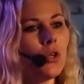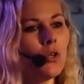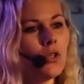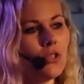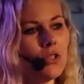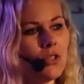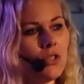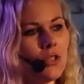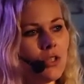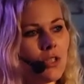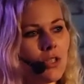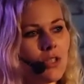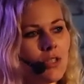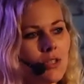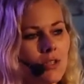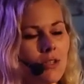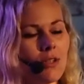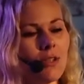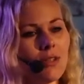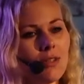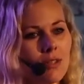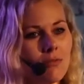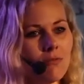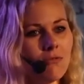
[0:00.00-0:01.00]
Could you just
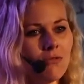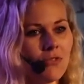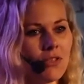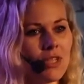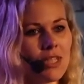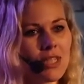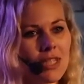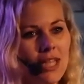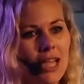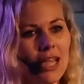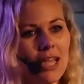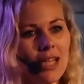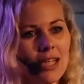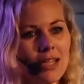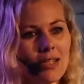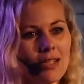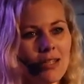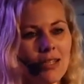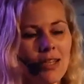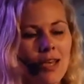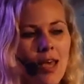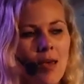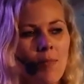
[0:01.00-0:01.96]
shut them for a second?